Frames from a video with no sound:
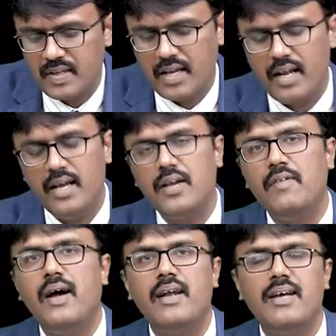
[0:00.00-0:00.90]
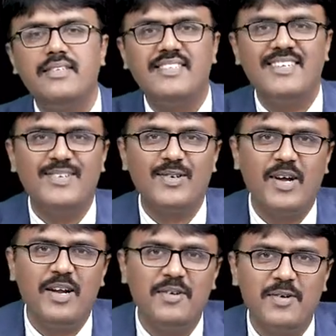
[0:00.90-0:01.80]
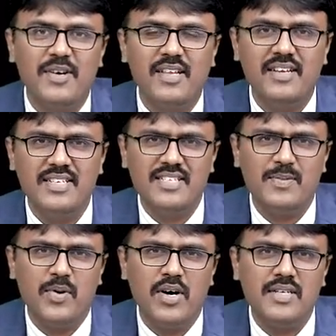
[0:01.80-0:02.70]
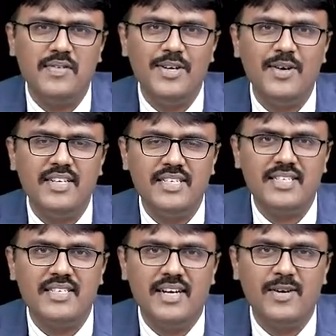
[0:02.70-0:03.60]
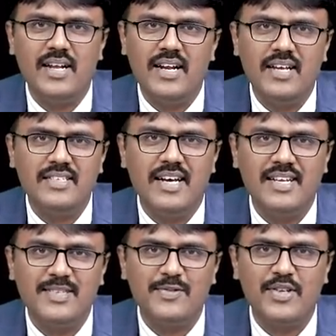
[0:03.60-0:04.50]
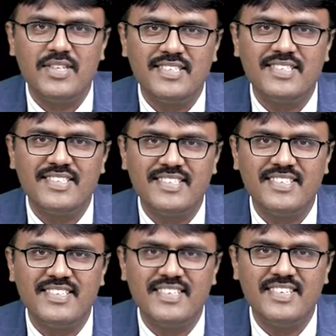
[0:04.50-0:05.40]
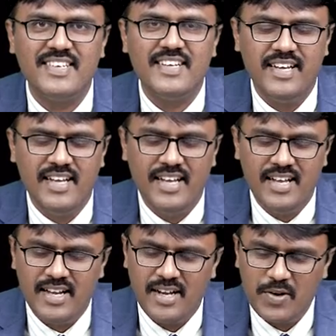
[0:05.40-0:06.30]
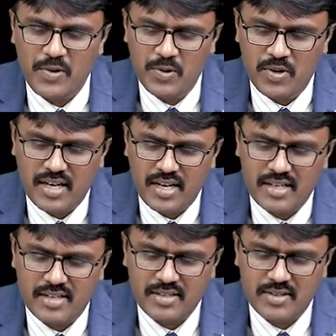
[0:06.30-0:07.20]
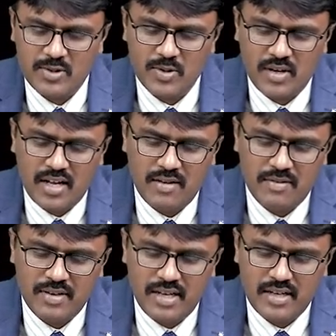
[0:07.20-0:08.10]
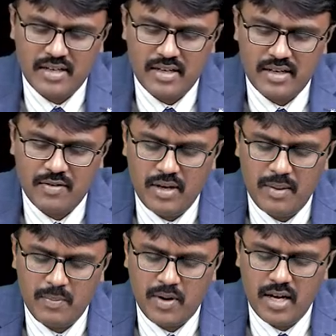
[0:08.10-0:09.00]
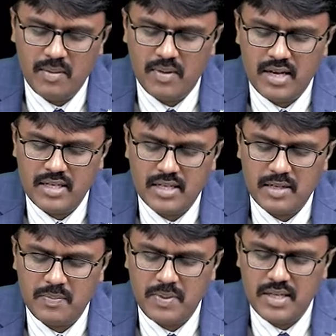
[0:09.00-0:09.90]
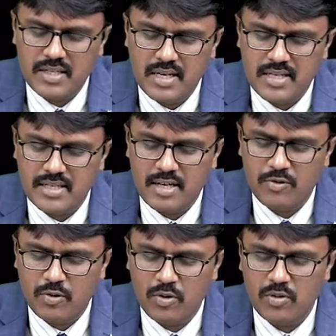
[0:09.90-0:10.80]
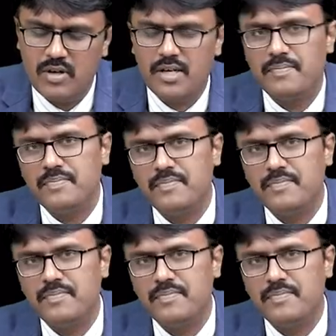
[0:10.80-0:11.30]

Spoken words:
Can I give antacids and sucralfate together? I just pause the video and just try to analyze the answer for this. Now you know that sucralfate will polymerize at a pH less than 4 only.